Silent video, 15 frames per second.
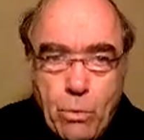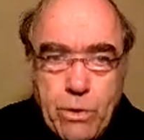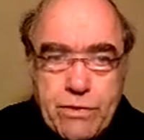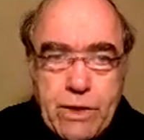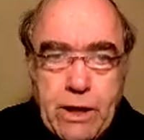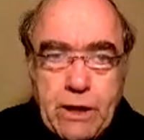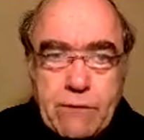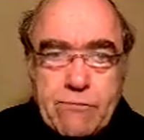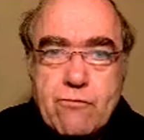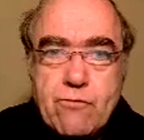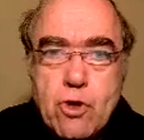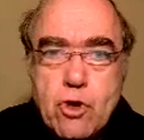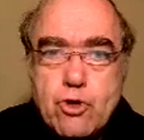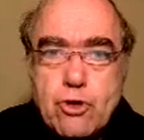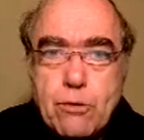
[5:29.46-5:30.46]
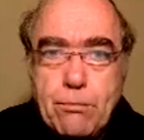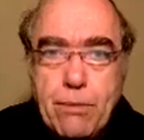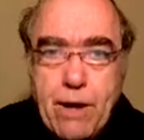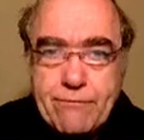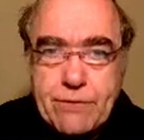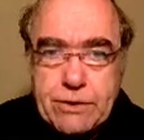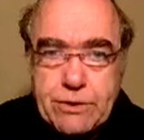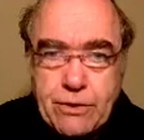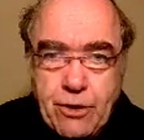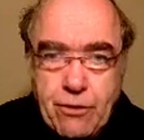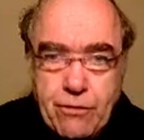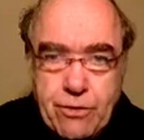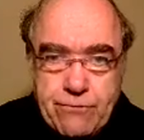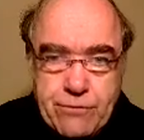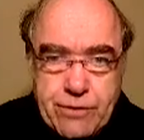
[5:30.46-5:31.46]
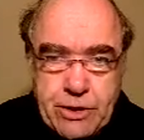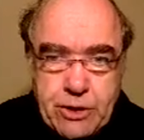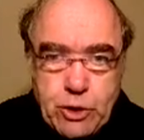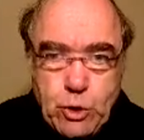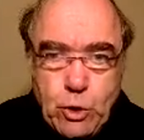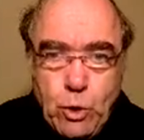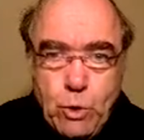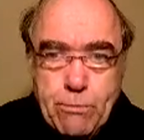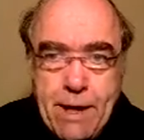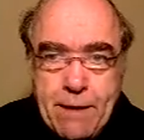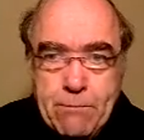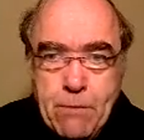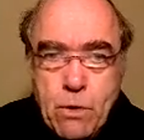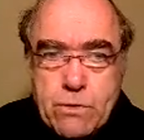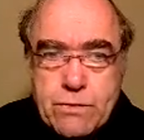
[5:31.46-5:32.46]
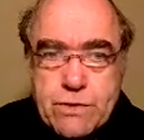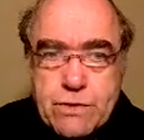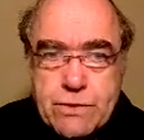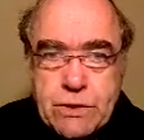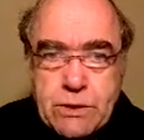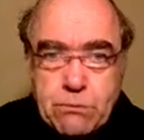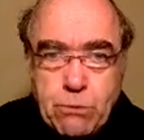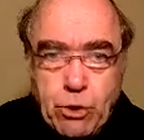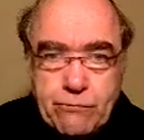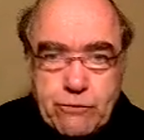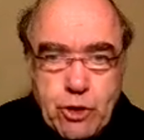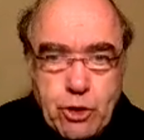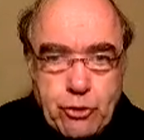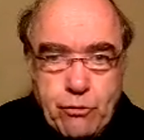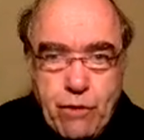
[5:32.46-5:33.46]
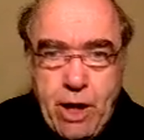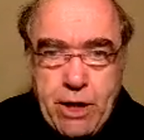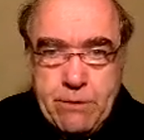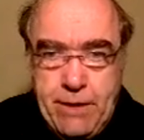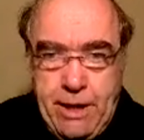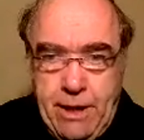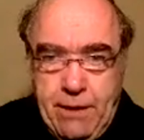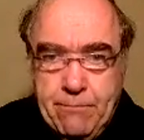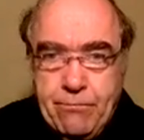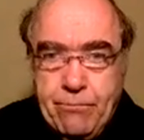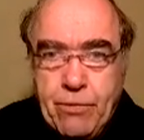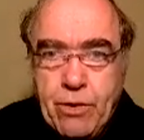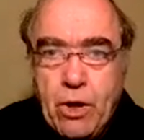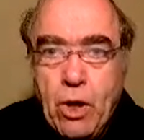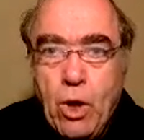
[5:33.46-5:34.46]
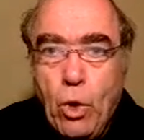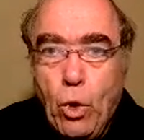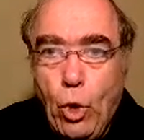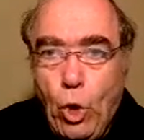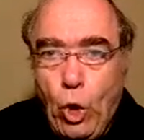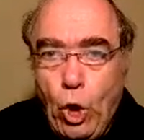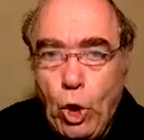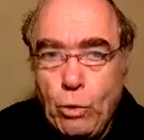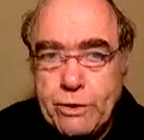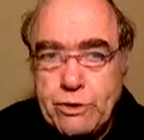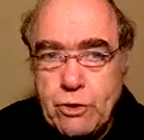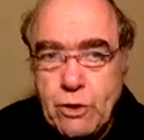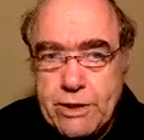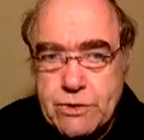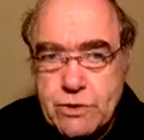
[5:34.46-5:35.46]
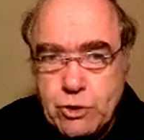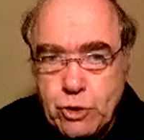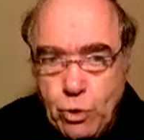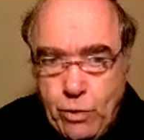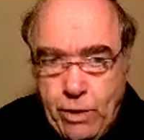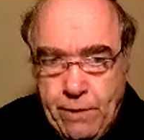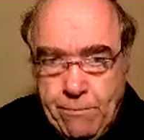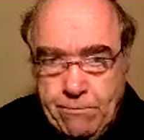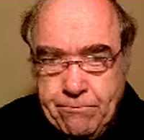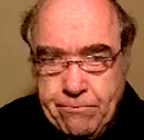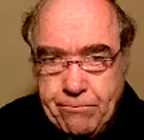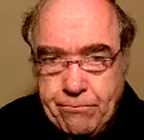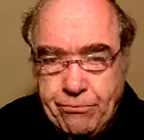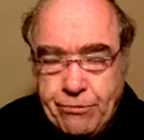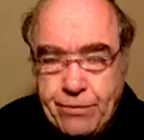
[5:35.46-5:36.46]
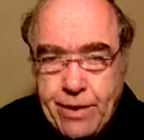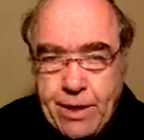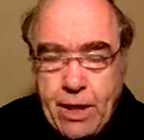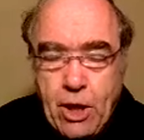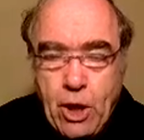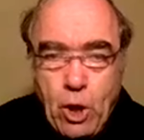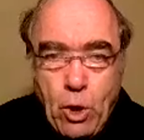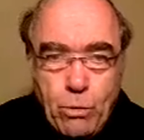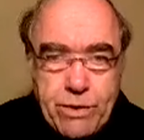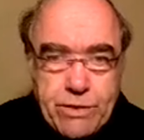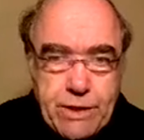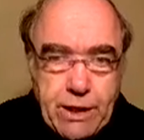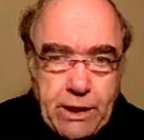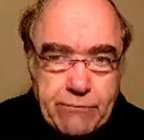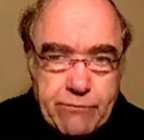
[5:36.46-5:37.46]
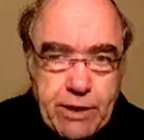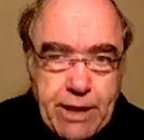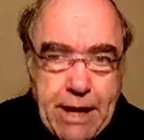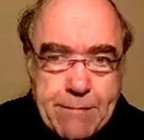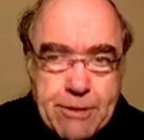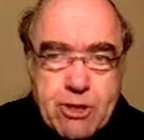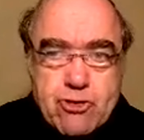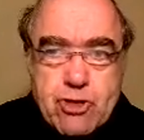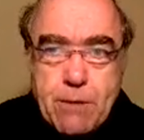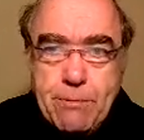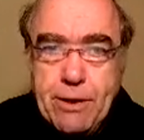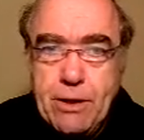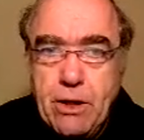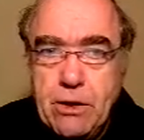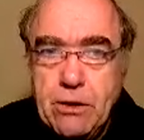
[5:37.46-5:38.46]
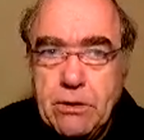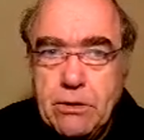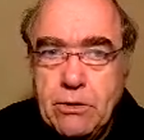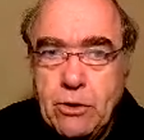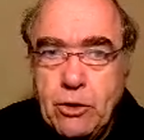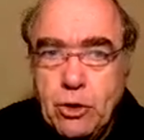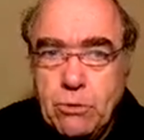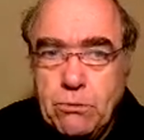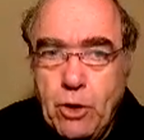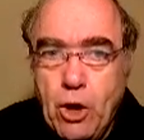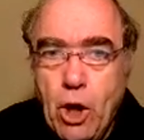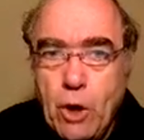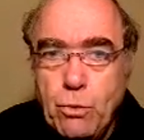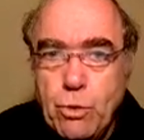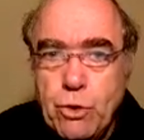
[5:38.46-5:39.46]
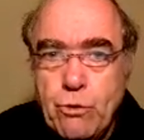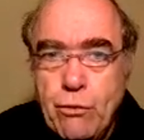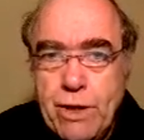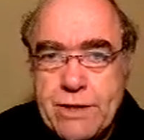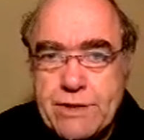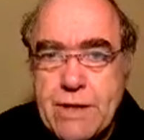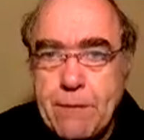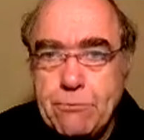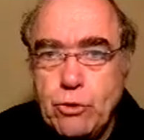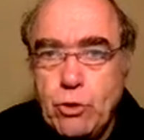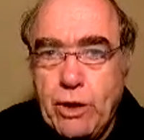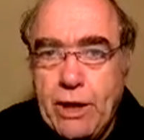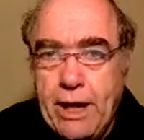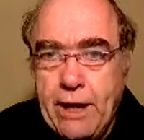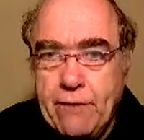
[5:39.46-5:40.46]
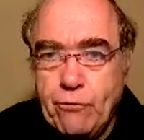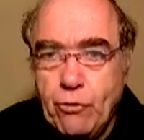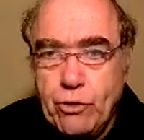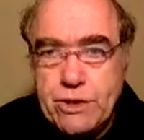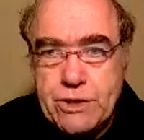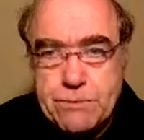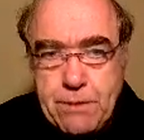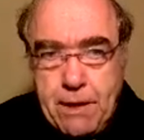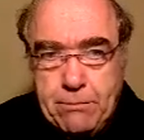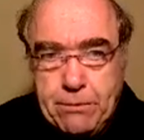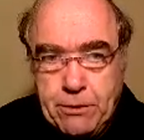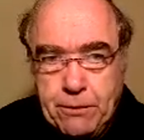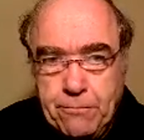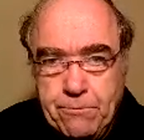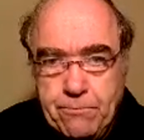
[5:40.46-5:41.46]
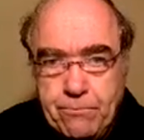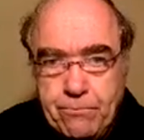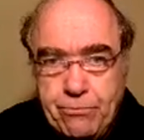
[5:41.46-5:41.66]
We think of the future prophet referred to by Moses in the book of Deuteronomy. All were to listen to him. We think of the coming shepherd whom God would raise up to care for his people.